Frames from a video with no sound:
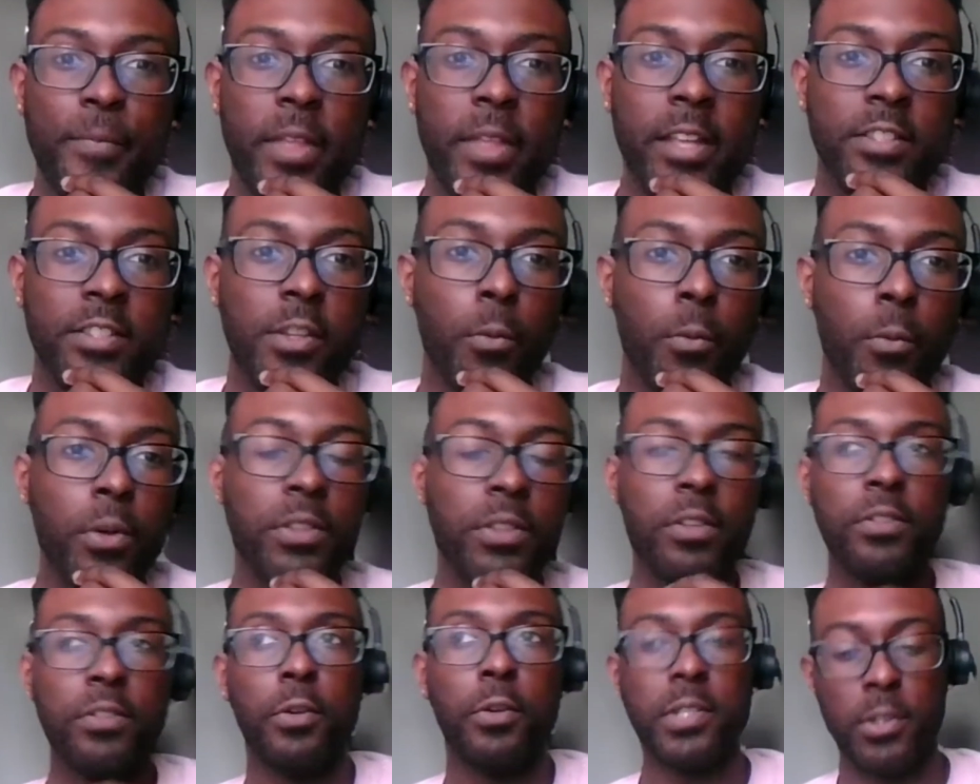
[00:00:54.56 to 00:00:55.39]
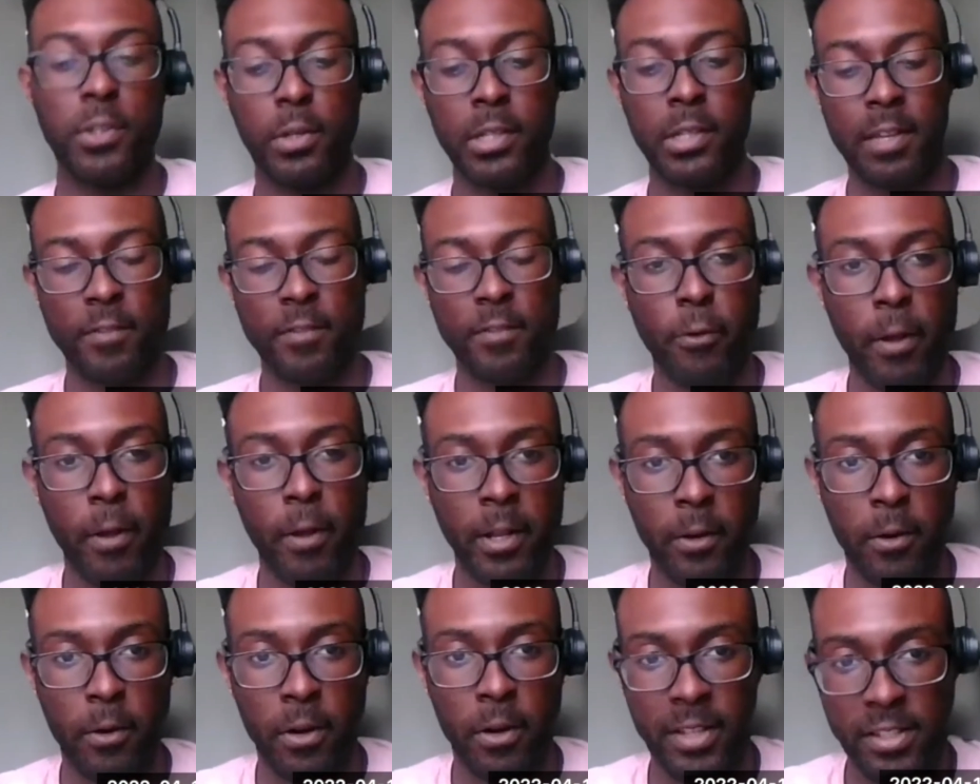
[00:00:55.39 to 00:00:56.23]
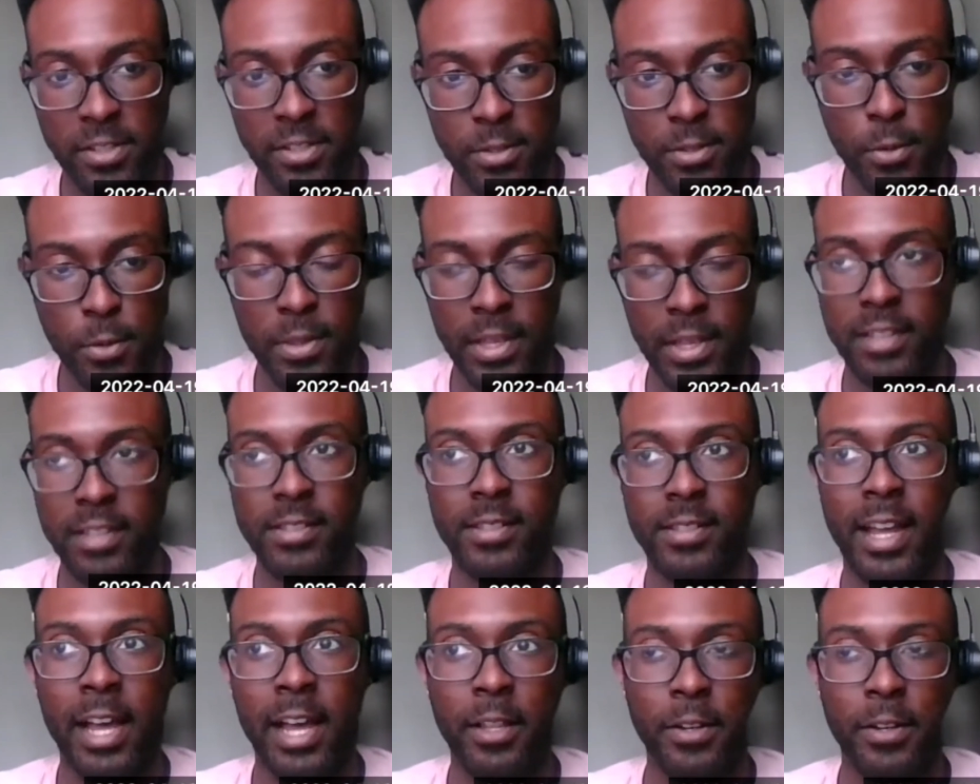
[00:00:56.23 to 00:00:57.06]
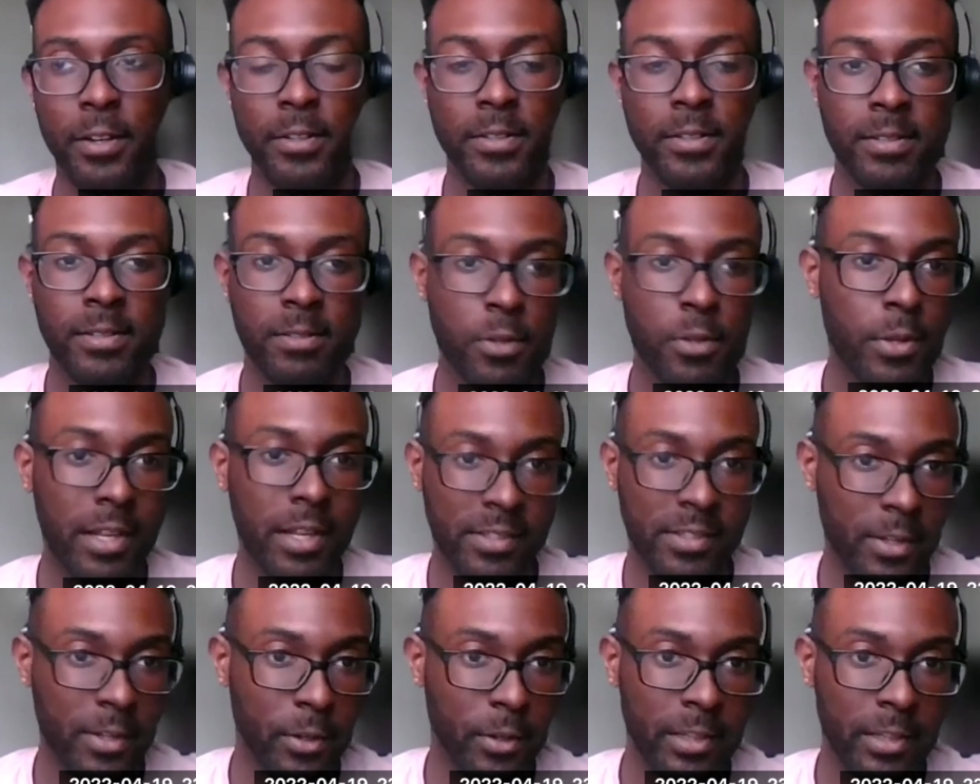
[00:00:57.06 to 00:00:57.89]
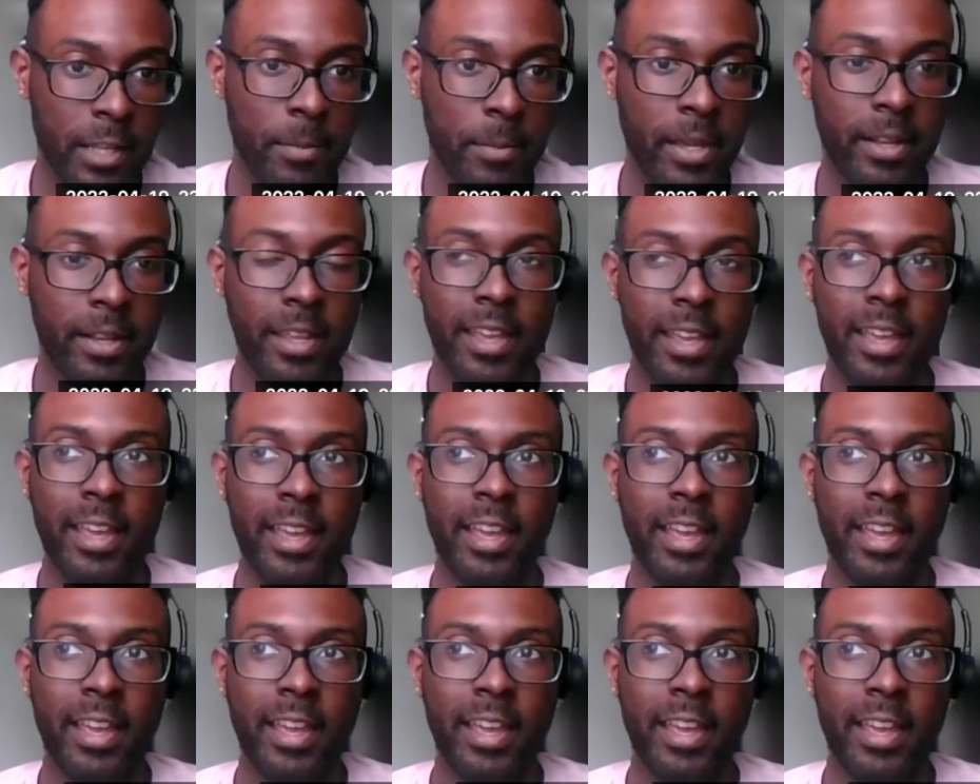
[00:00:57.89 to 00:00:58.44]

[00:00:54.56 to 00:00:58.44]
And so what they'll do is they'll give a credit card that's two thousand dollars, two thousand dollars limit,